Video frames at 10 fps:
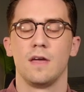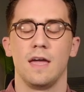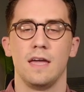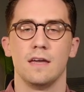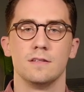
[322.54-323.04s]

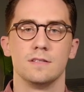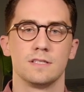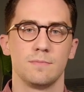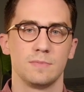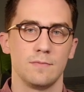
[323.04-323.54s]
And
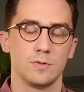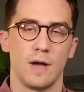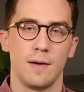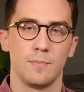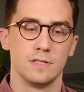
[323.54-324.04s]
sometimes what
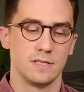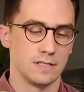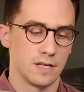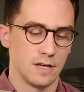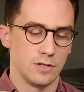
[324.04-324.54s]
happens
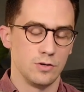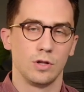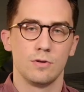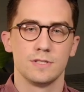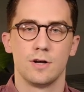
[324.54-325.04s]
is you
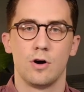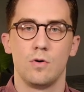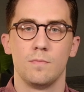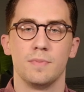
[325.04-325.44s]
close on a home,